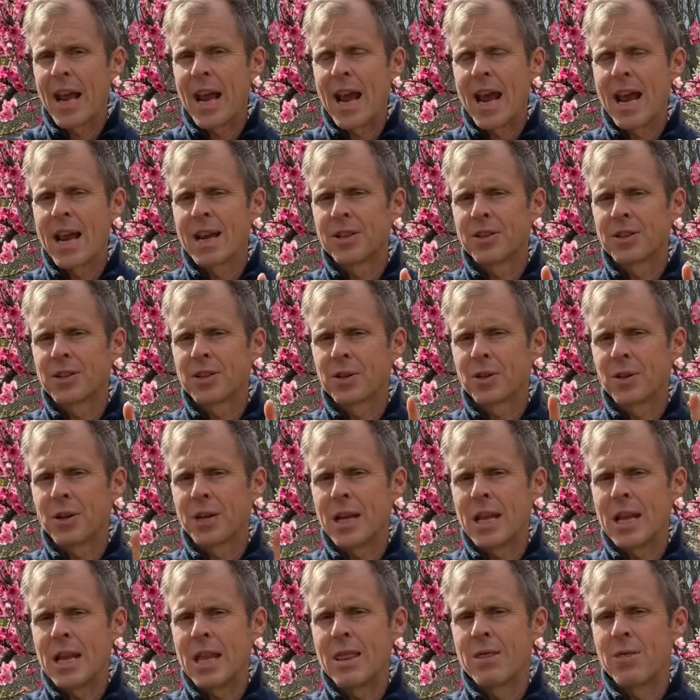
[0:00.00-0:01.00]
answer it
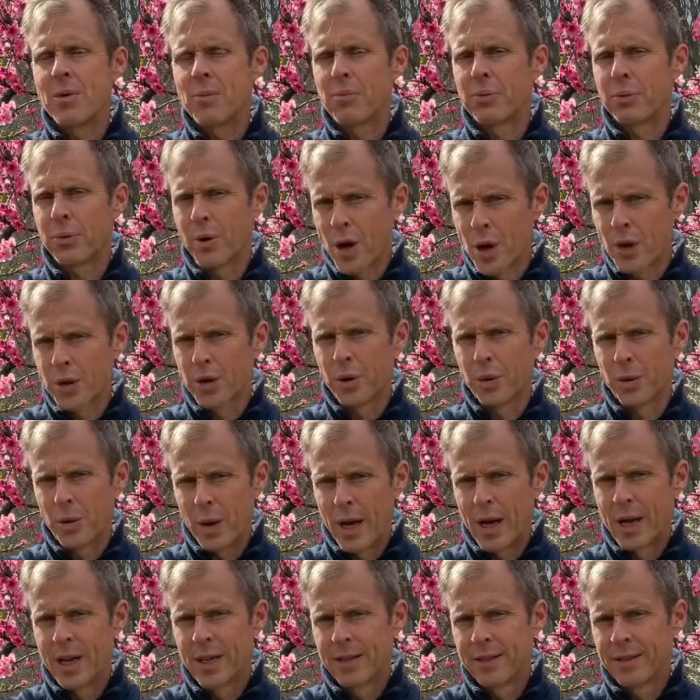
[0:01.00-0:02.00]
in the broader
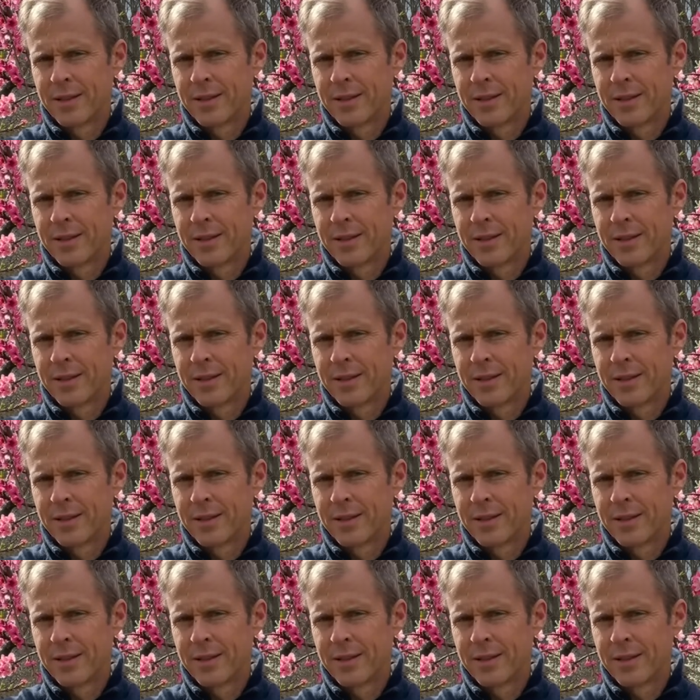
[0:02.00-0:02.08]
way,